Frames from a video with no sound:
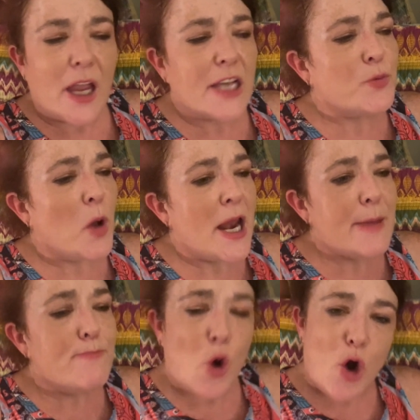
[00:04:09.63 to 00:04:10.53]
It's
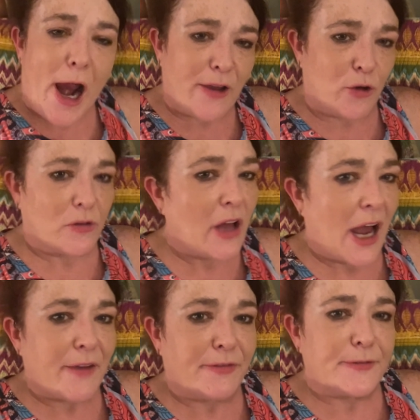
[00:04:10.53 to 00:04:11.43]
wanting more out of your
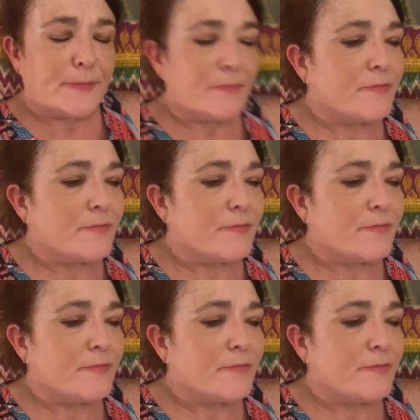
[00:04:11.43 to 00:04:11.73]
life.